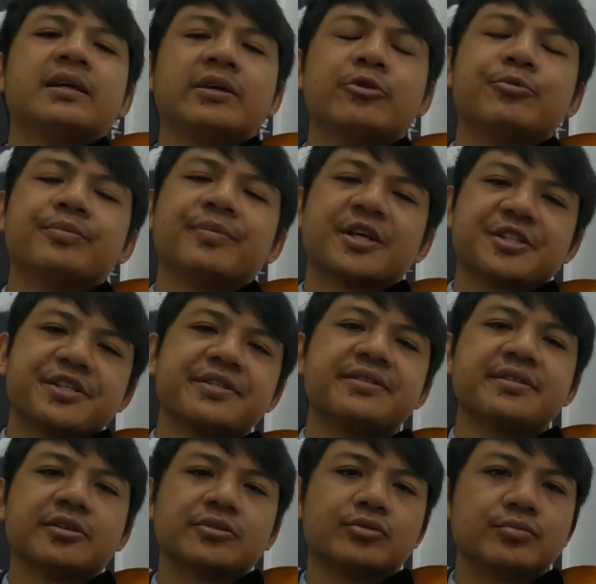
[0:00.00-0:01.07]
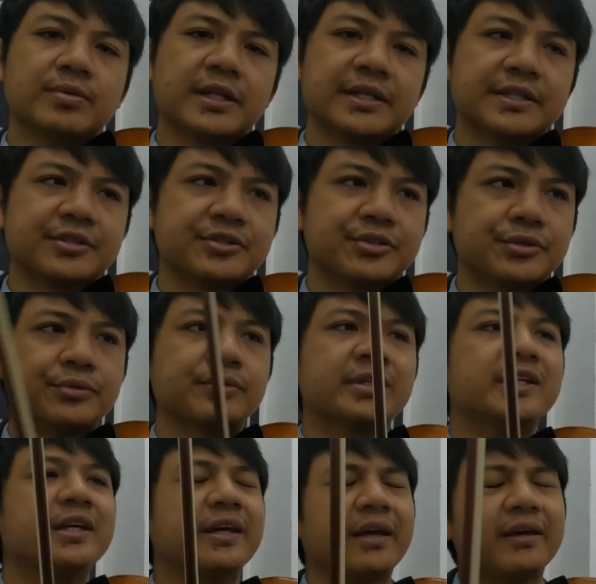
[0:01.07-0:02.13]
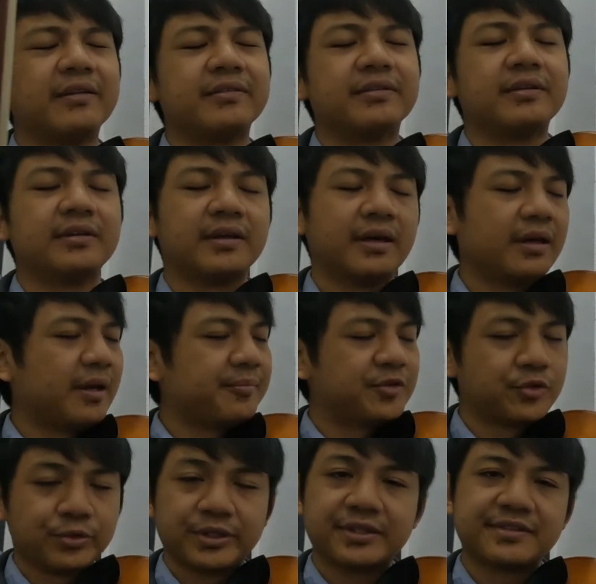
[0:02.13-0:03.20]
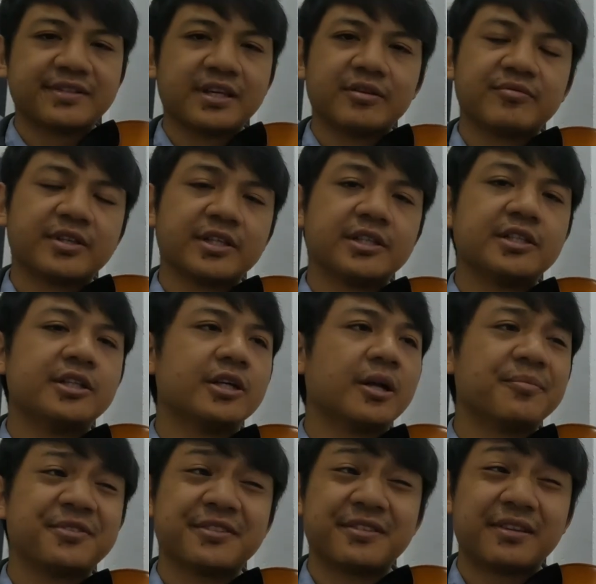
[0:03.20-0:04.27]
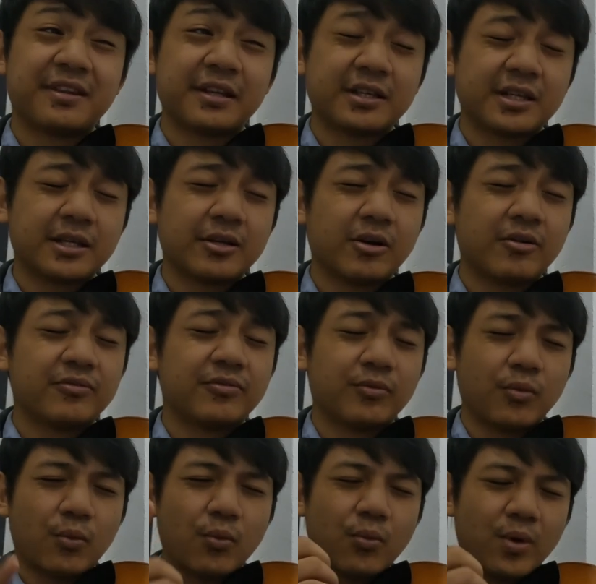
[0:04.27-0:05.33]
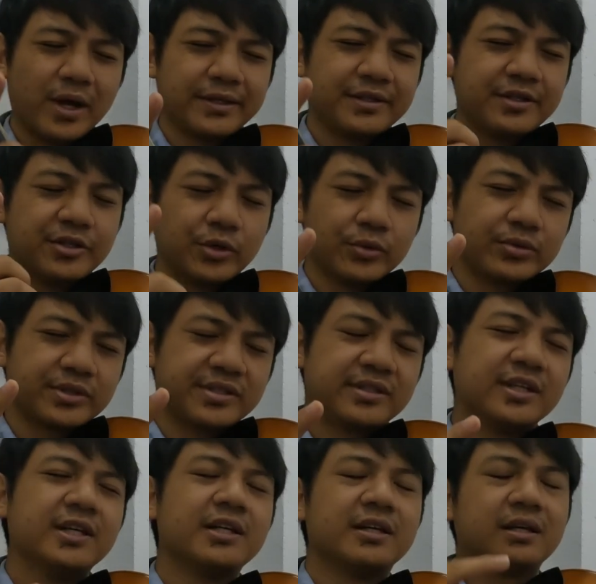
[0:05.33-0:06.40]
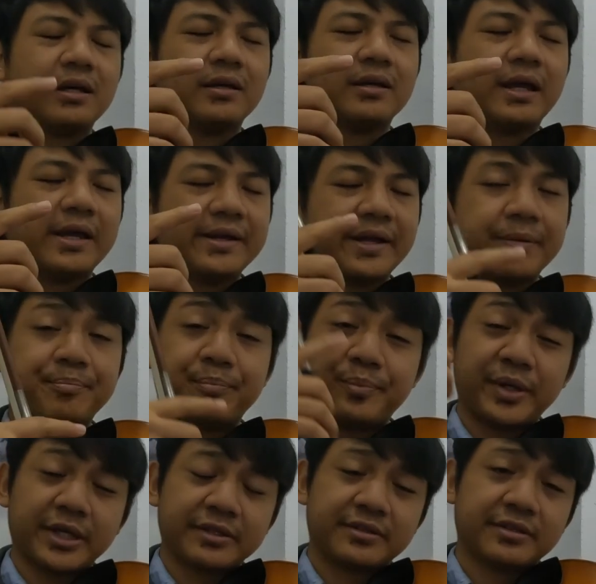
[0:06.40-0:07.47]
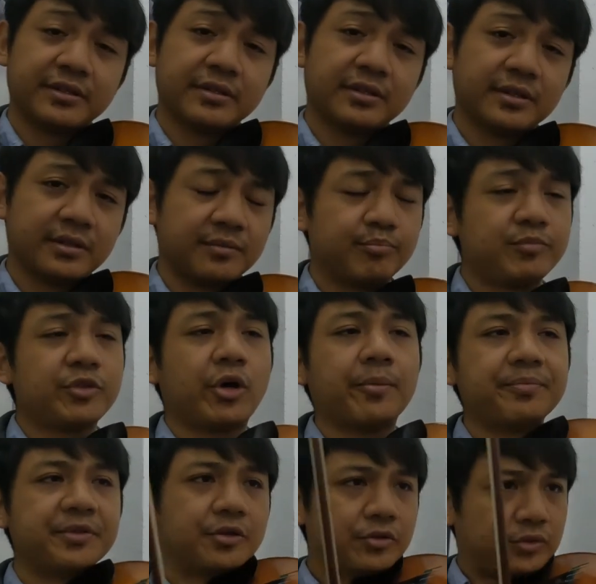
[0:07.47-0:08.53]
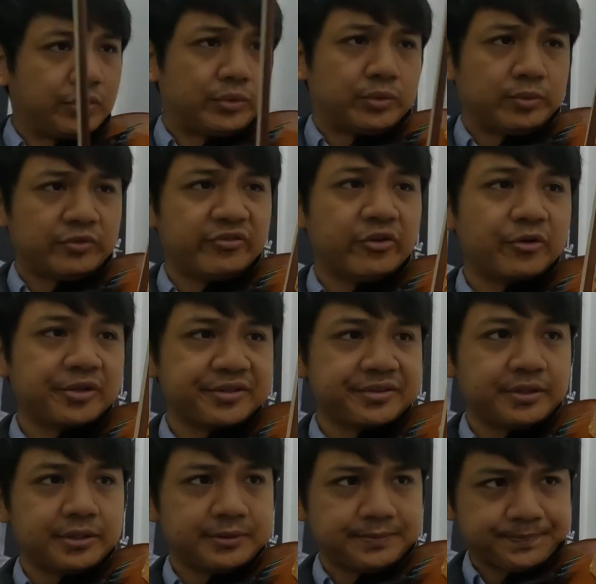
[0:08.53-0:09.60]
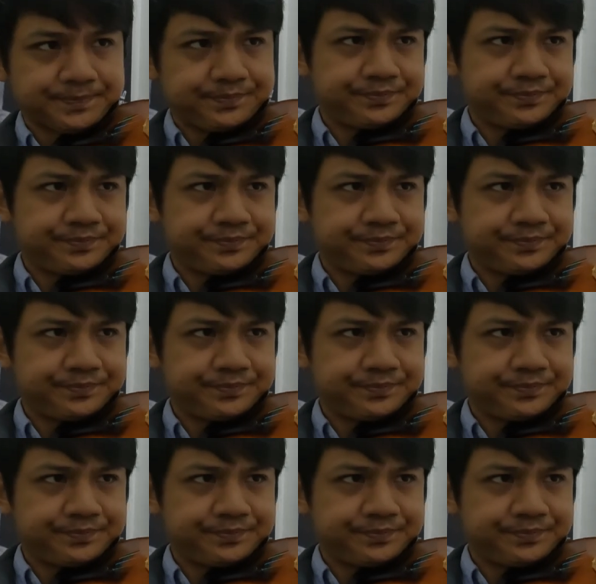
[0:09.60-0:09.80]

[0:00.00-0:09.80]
it will be much easier to play in tune. And I'm doing the same thing here. I'm just thinking of one note and I pick the top note to focus on